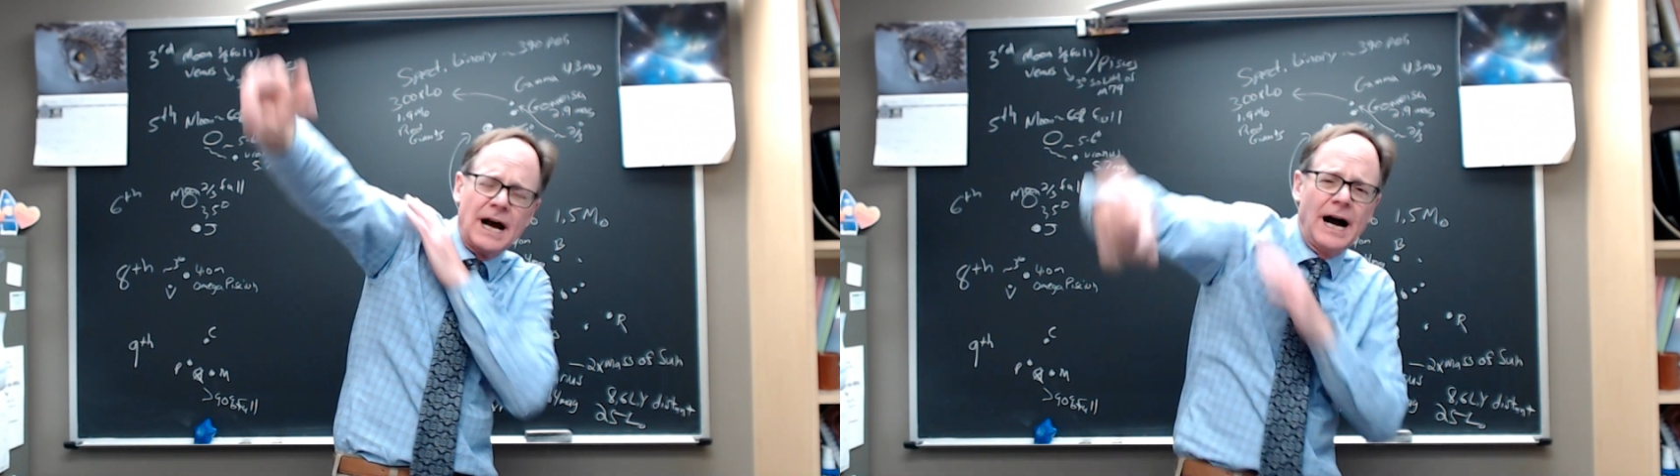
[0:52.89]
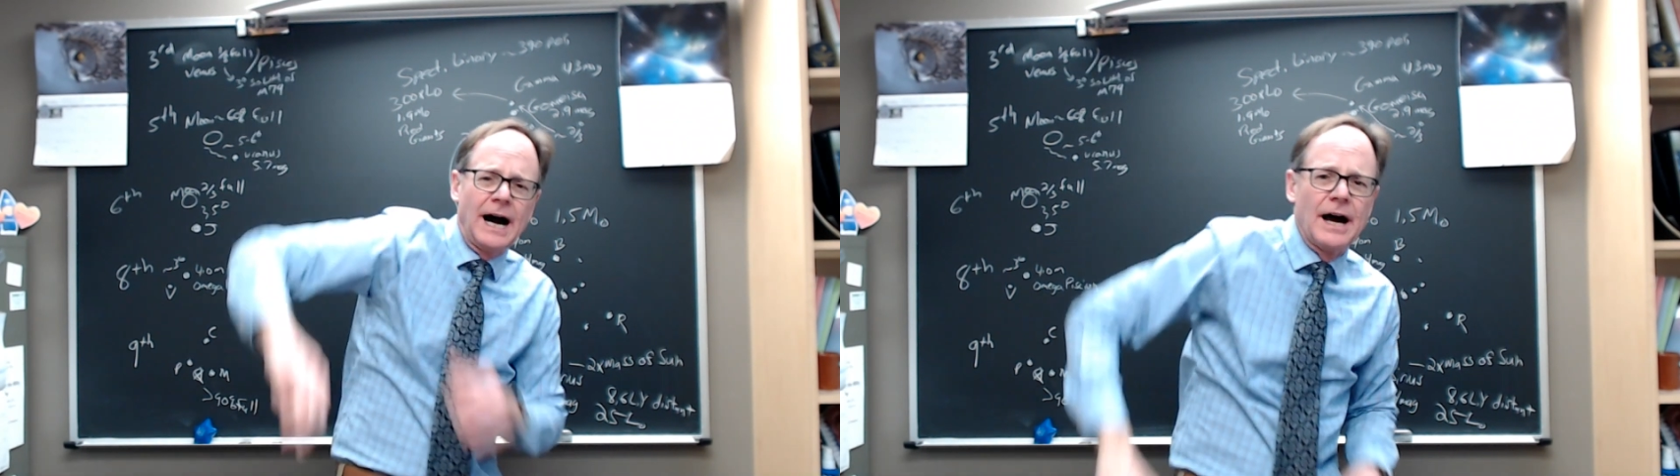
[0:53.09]

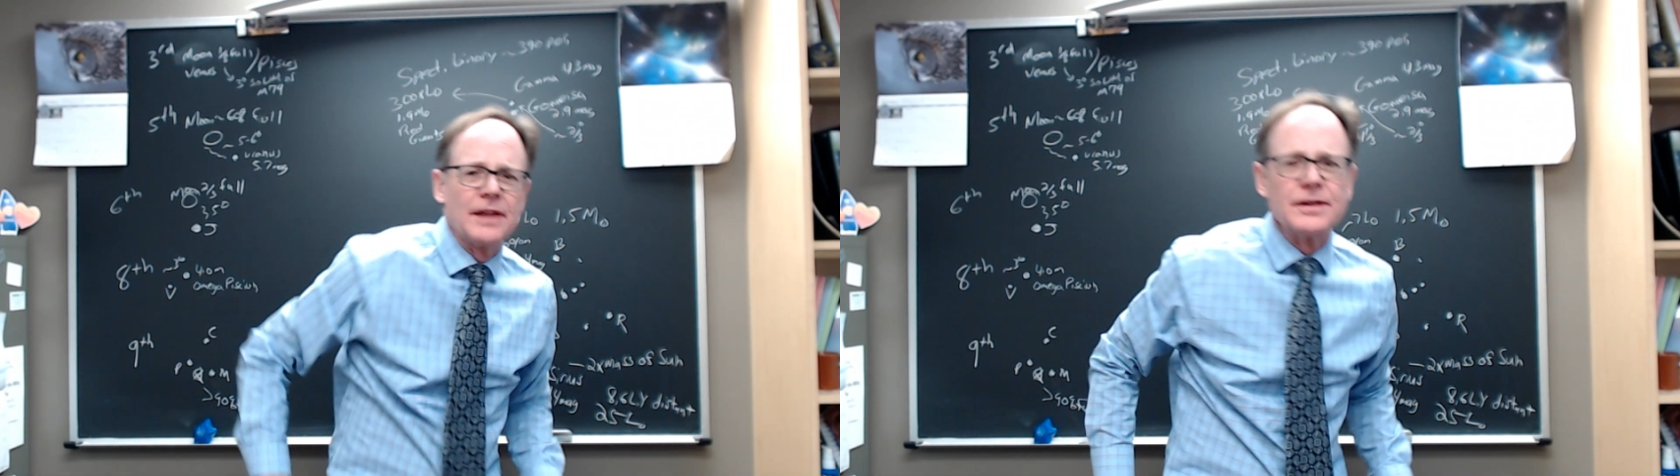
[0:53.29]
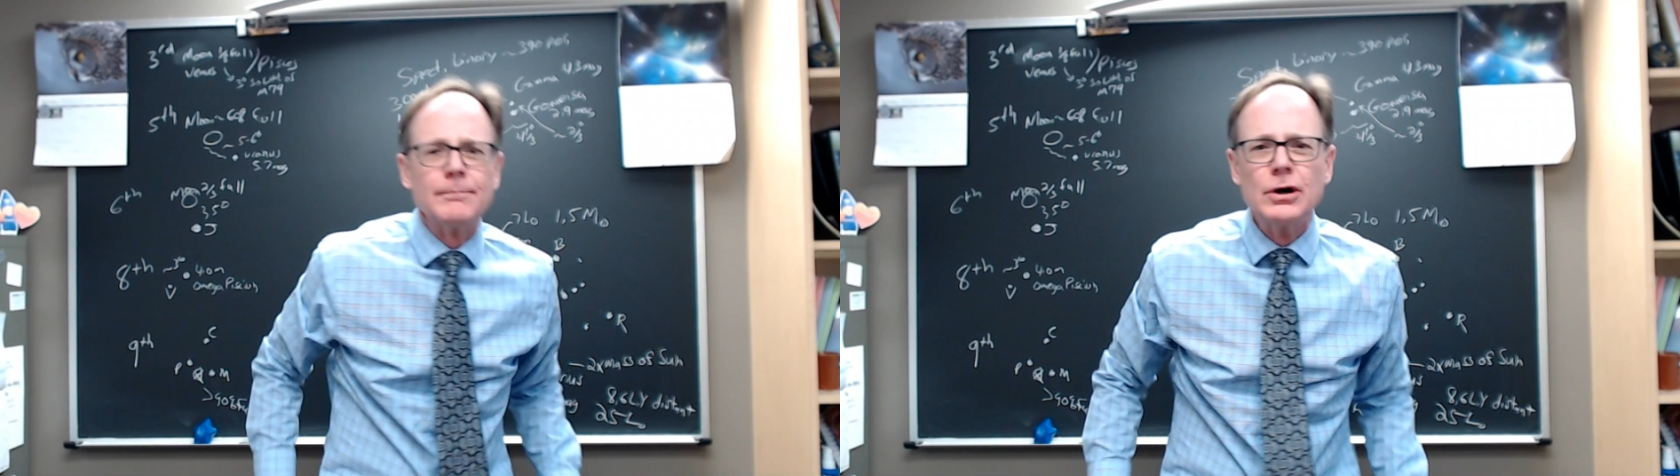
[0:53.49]
Uh,
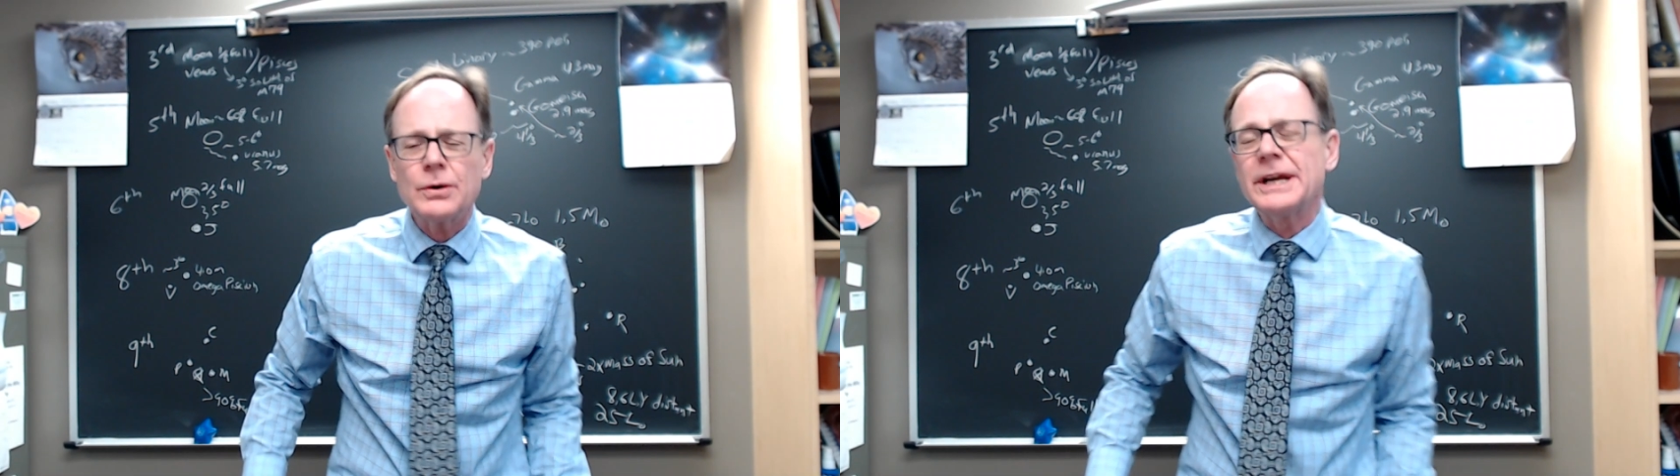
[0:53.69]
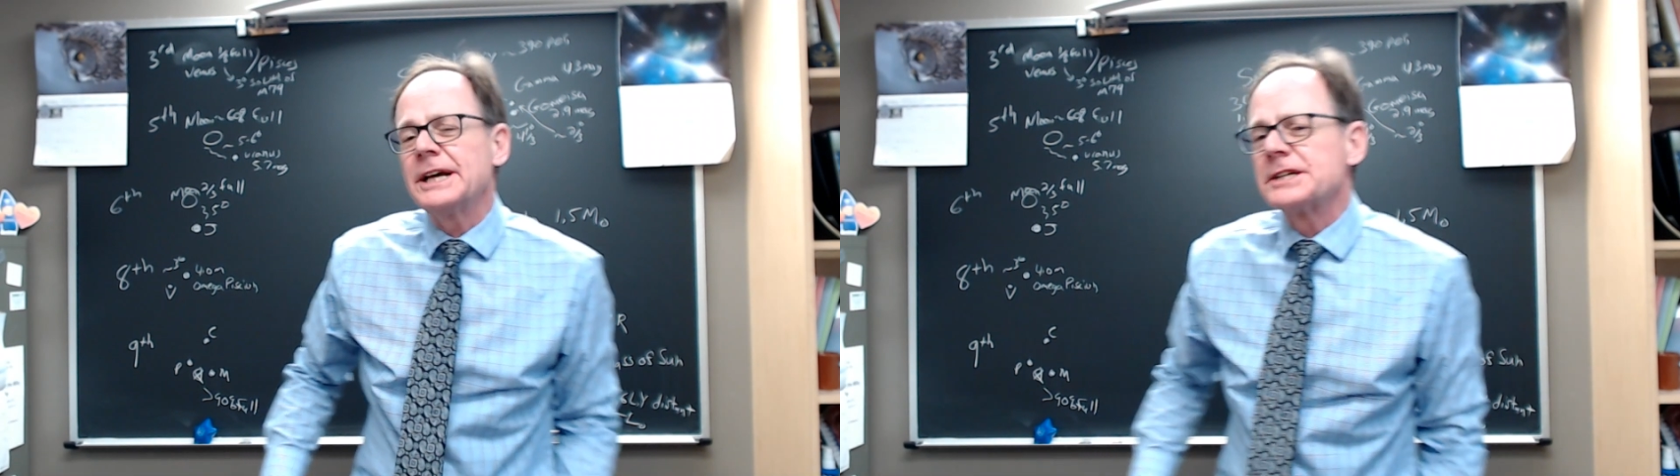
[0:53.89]
the
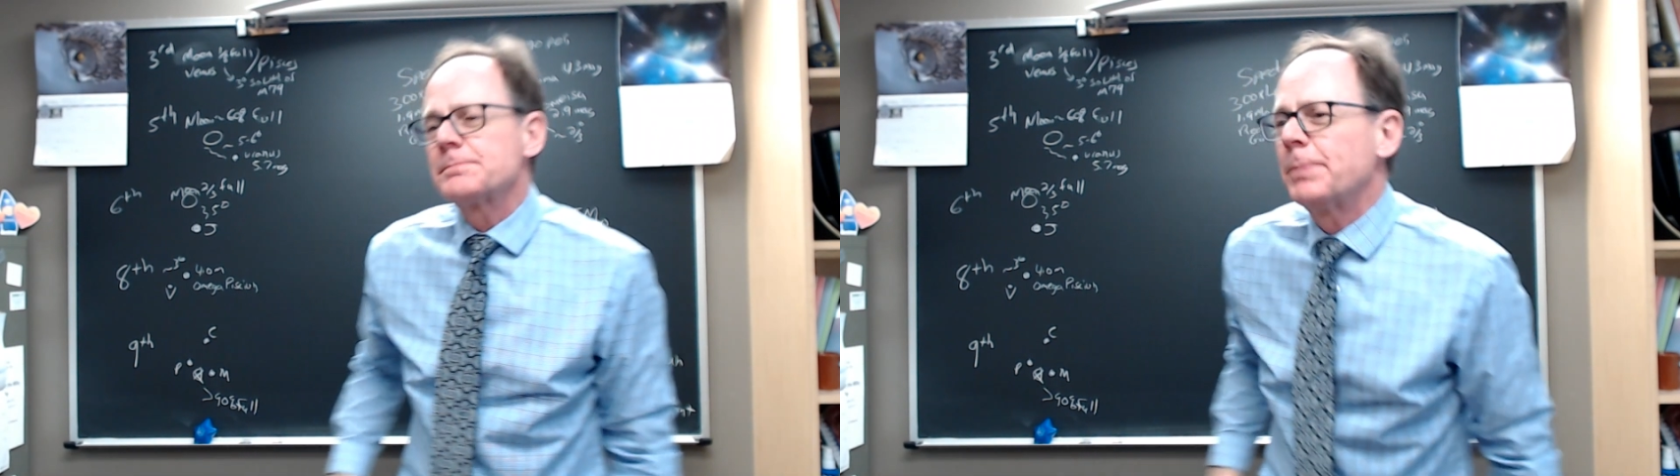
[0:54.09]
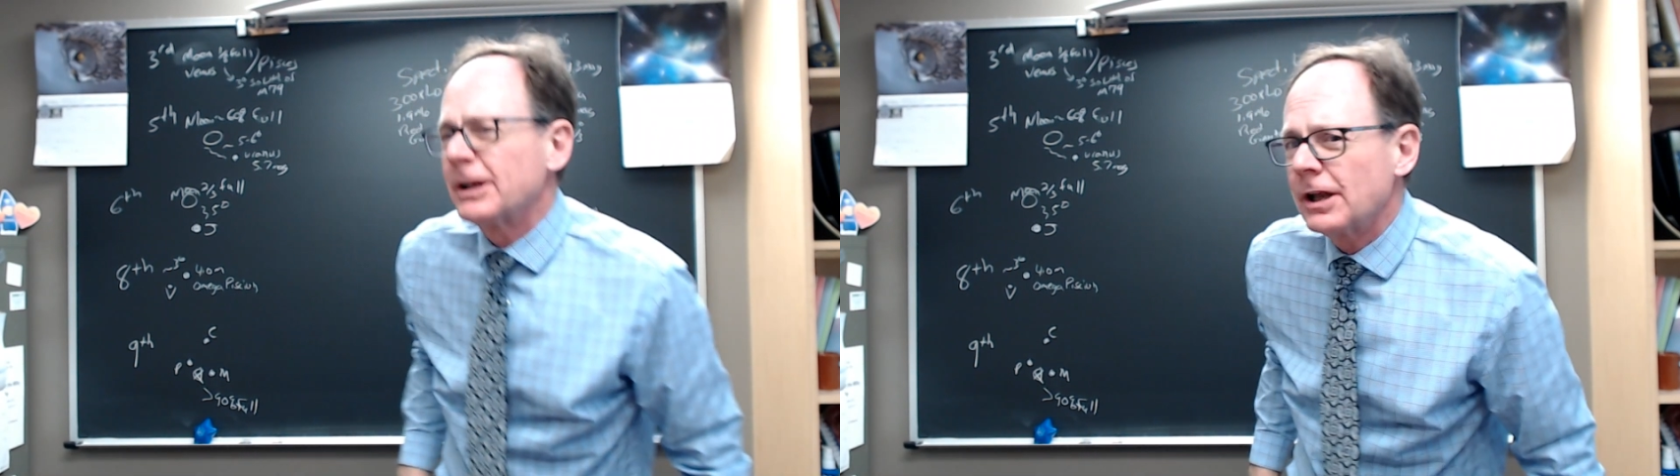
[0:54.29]
moon is
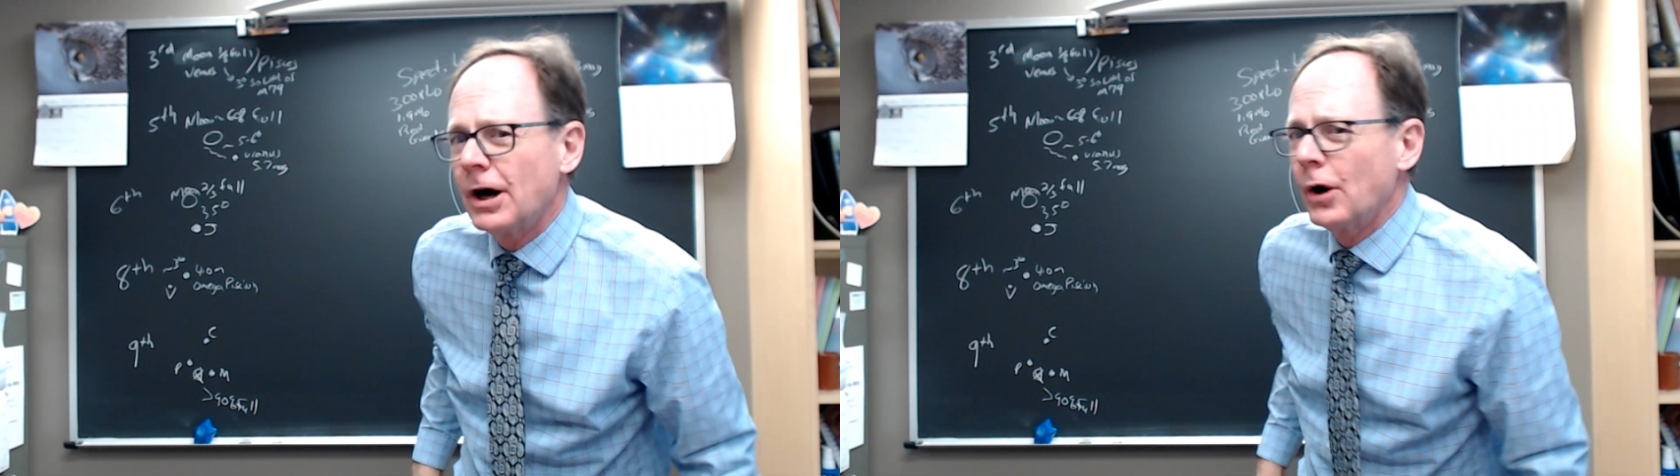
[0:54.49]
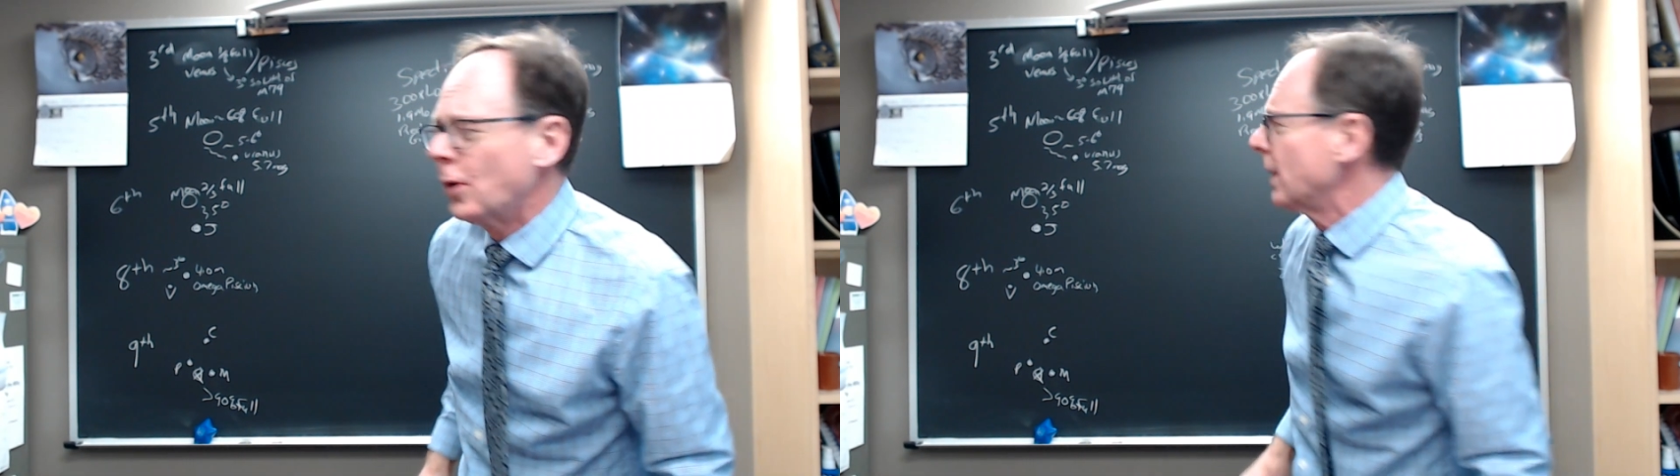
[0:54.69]

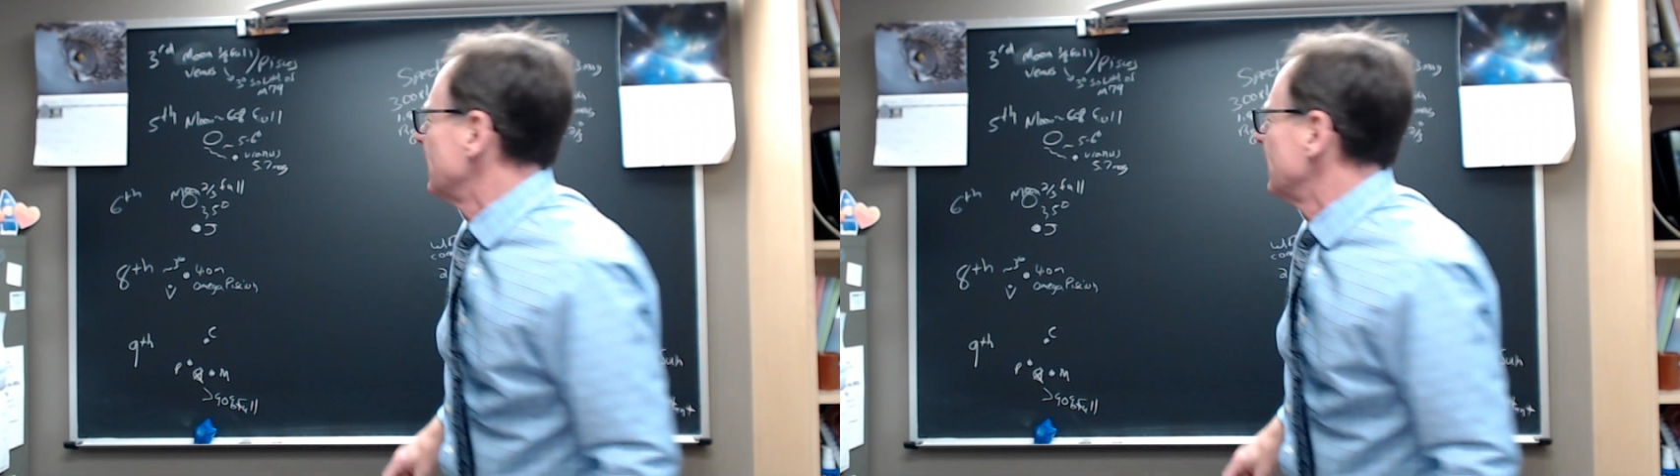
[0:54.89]
below